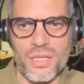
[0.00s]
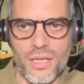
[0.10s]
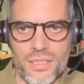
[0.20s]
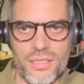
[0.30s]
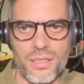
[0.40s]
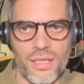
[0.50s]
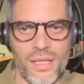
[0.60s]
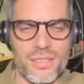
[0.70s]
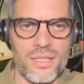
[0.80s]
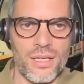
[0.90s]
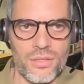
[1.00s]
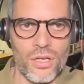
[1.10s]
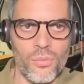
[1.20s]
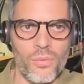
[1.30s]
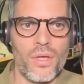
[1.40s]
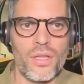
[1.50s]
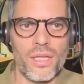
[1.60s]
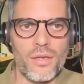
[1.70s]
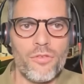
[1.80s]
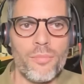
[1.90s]
And as Gilad said, you know,
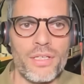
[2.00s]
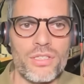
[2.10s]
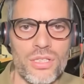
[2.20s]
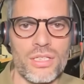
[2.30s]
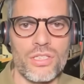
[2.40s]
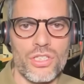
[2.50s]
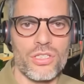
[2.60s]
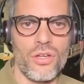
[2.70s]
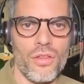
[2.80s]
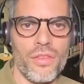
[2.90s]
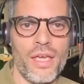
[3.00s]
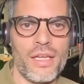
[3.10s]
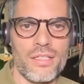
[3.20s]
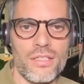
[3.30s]
the information is just not there to